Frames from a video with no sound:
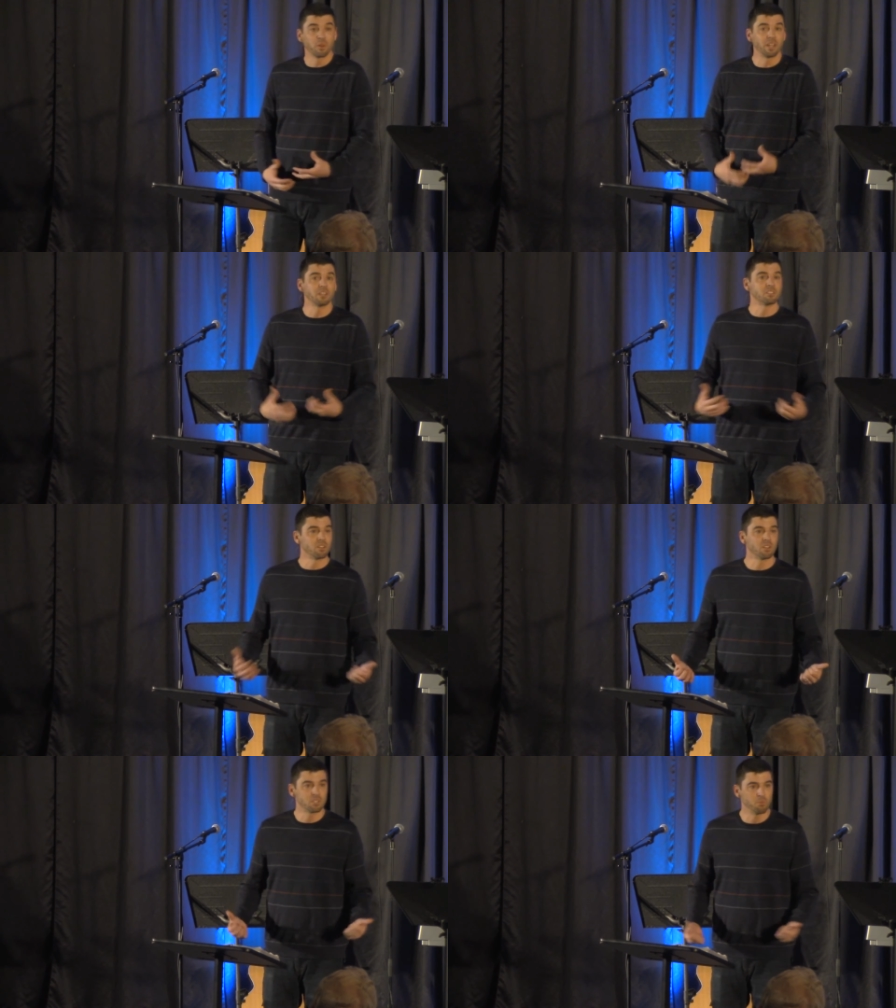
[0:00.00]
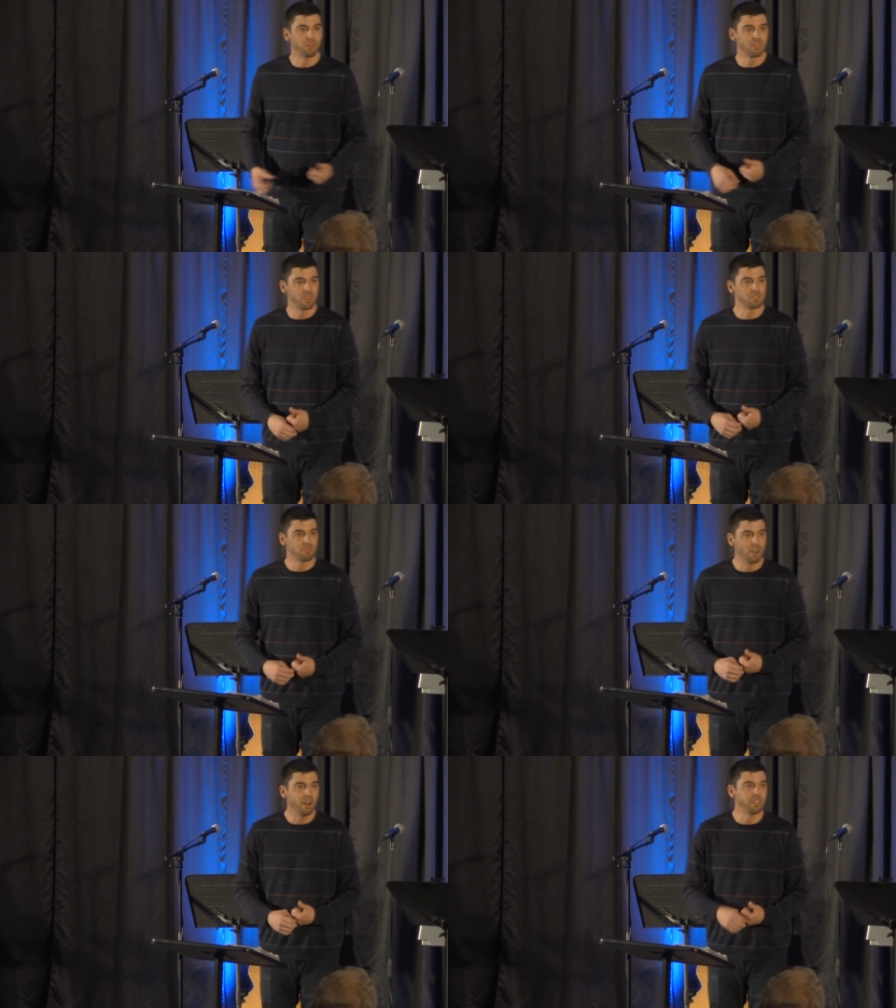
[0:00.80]
getting serious about the things of
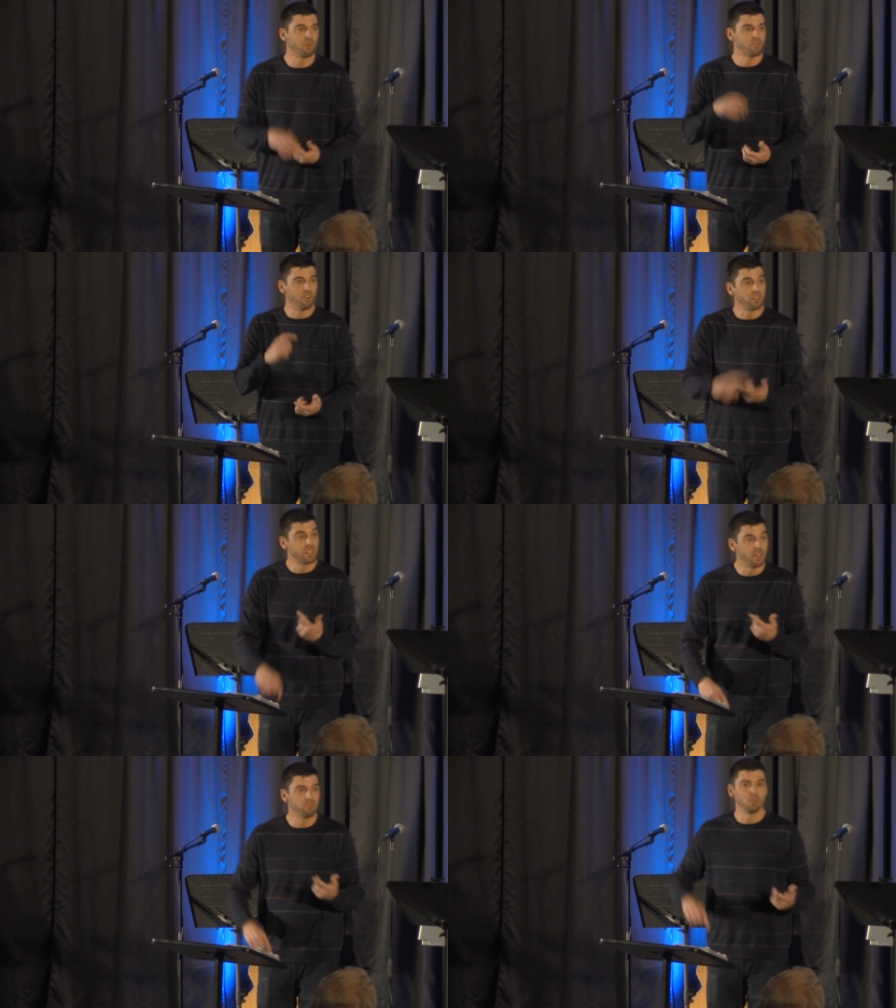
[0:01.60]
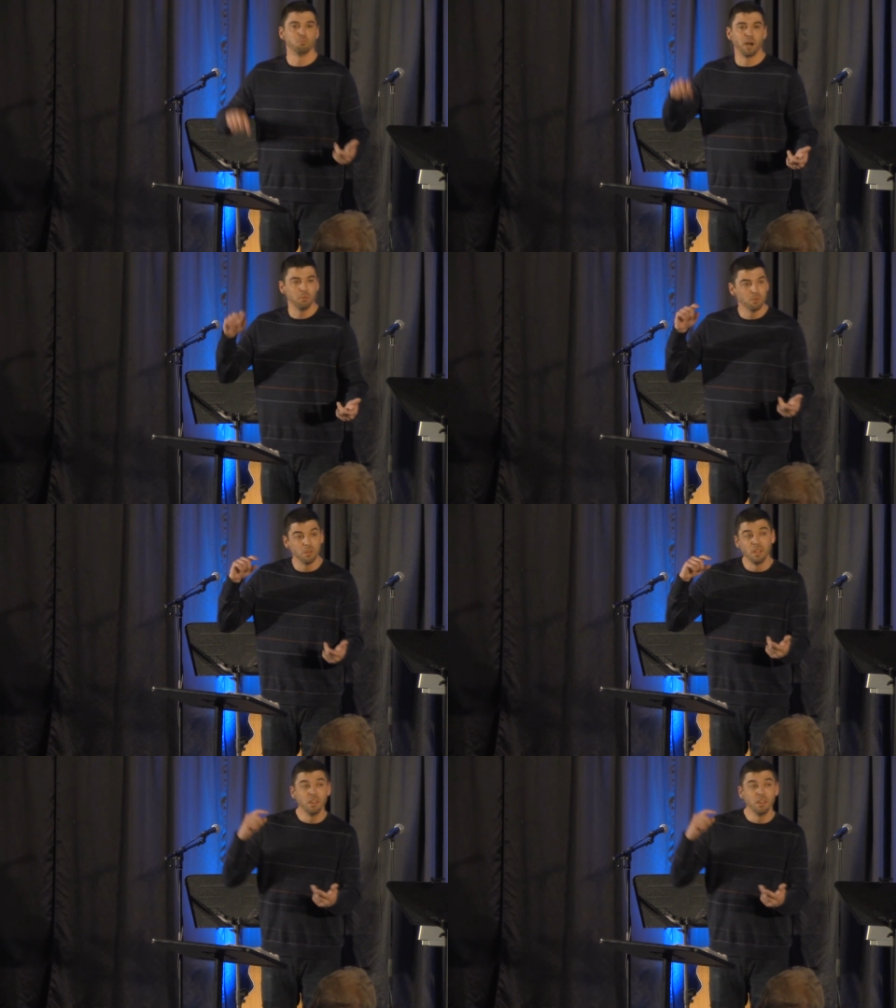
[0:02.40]
God, that were falling in love with the Bible,